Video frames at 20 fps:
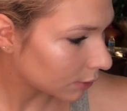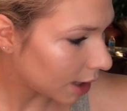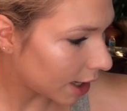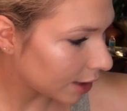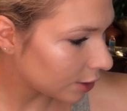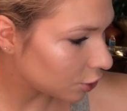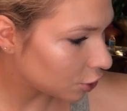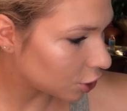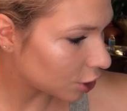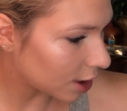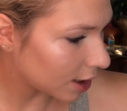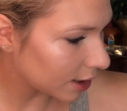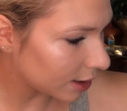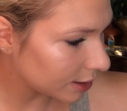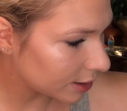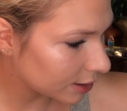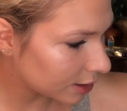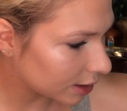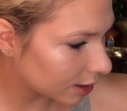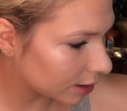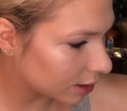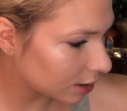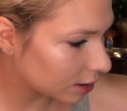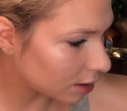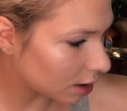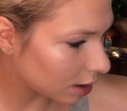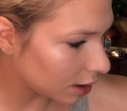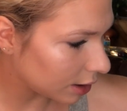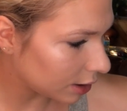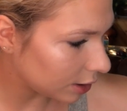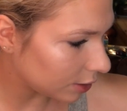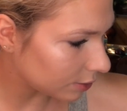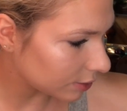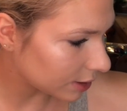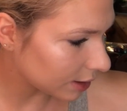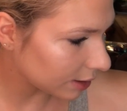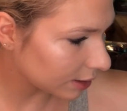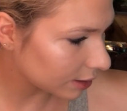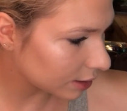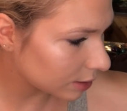I just started
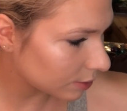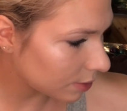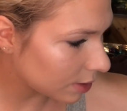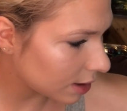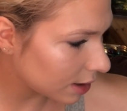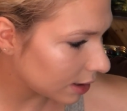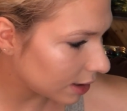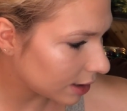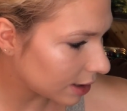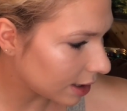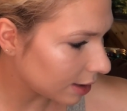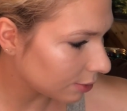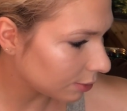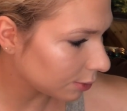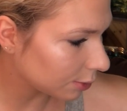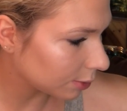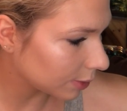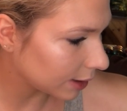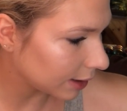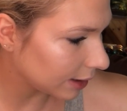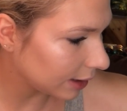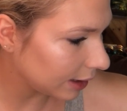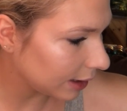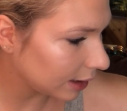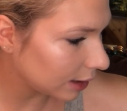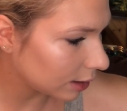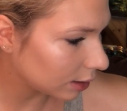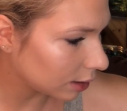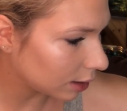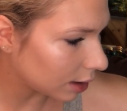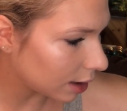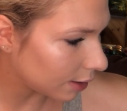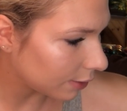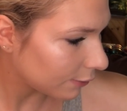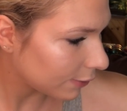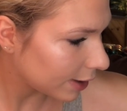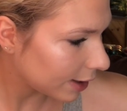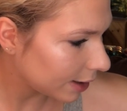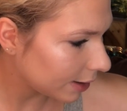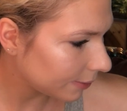using this one and I really
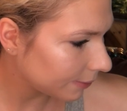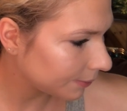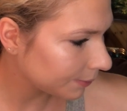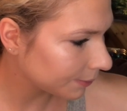love it.